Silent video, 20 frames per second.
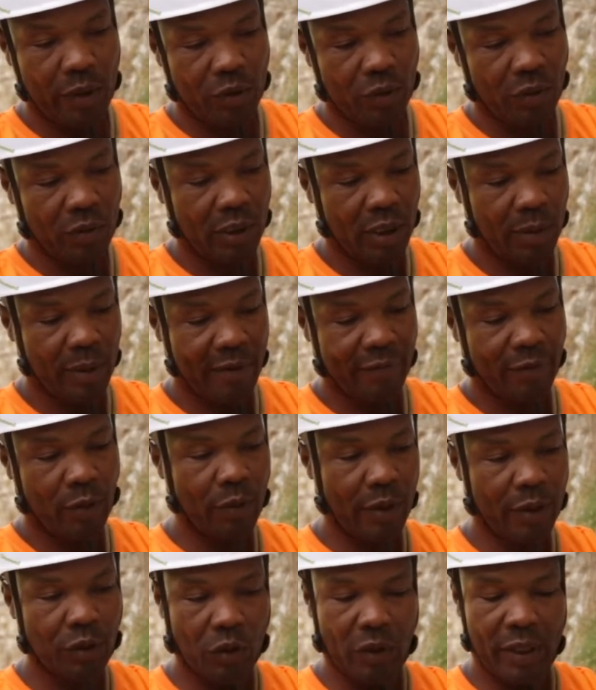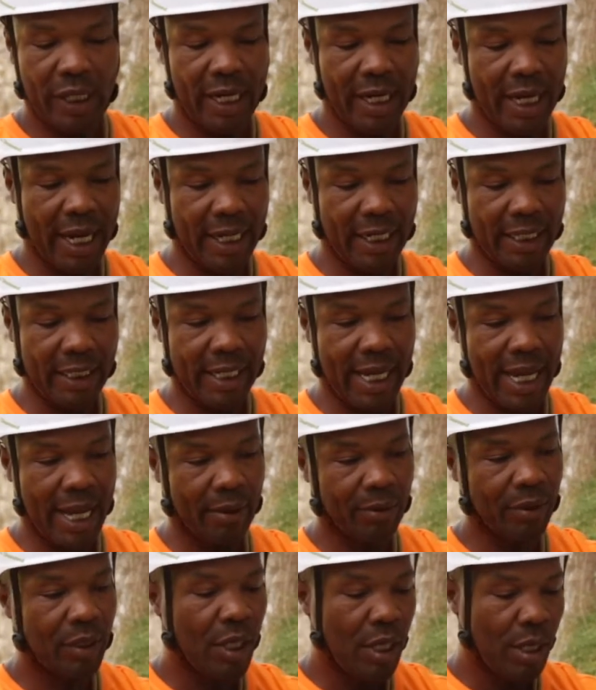quick draw. So we have the quick draw here hanging
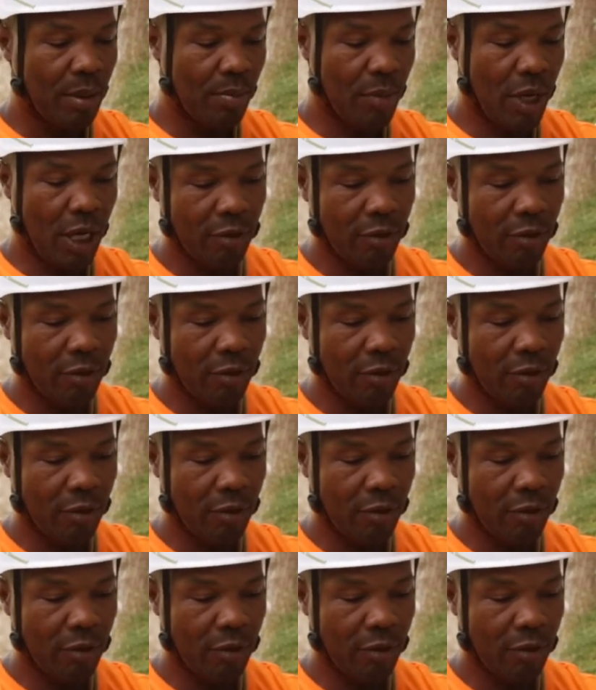down.